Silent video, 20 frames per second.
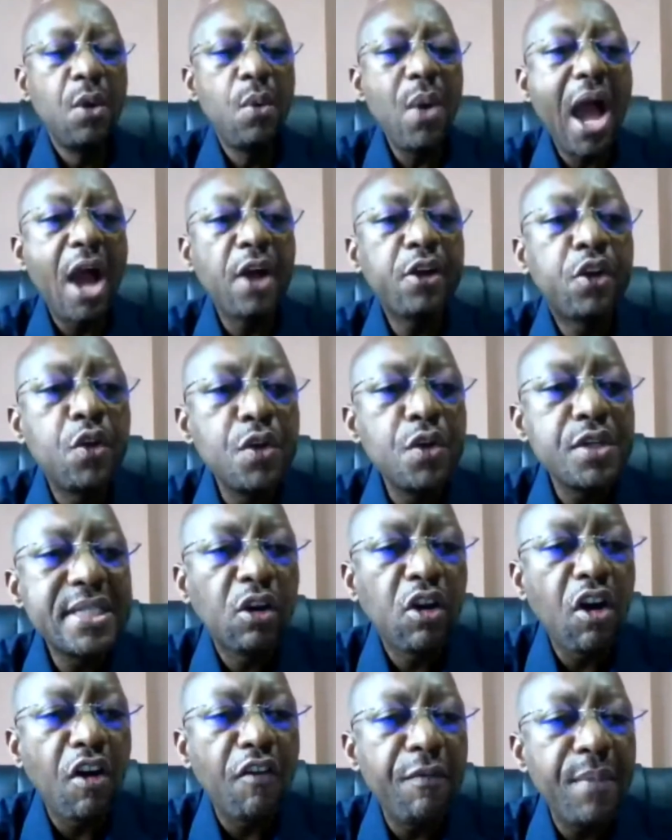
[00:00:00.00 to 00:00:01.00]
They will accuse the
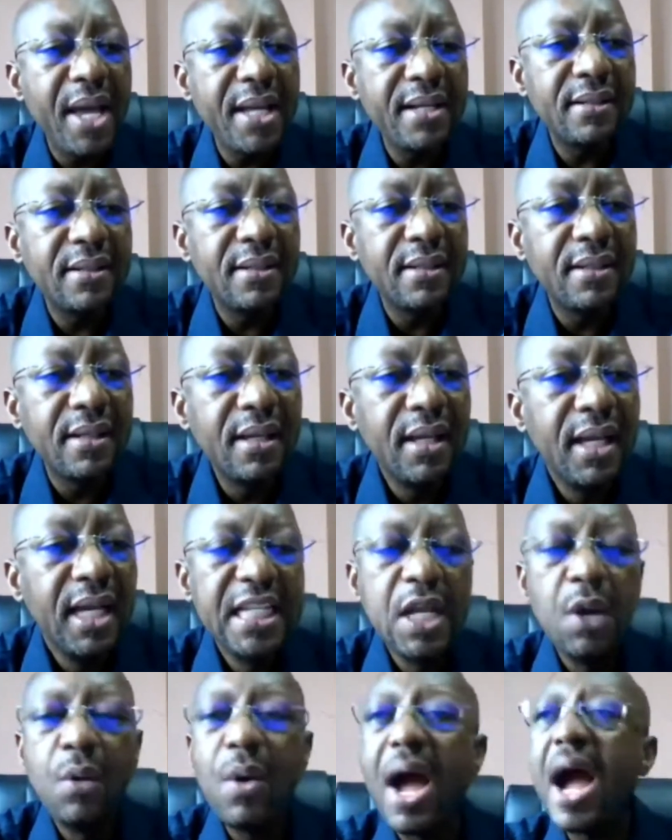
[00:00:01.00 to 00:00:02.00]
government,
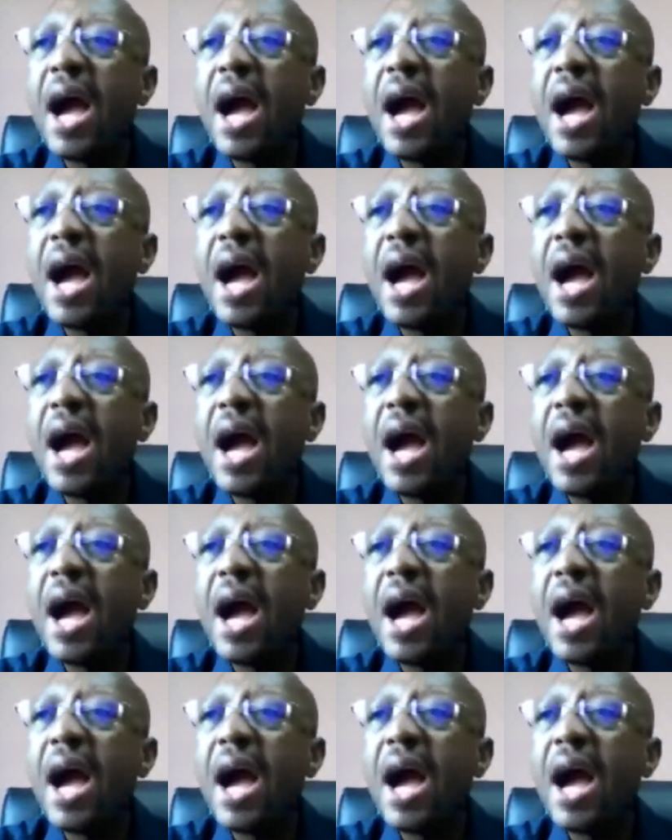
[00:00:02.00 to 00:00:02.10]
they will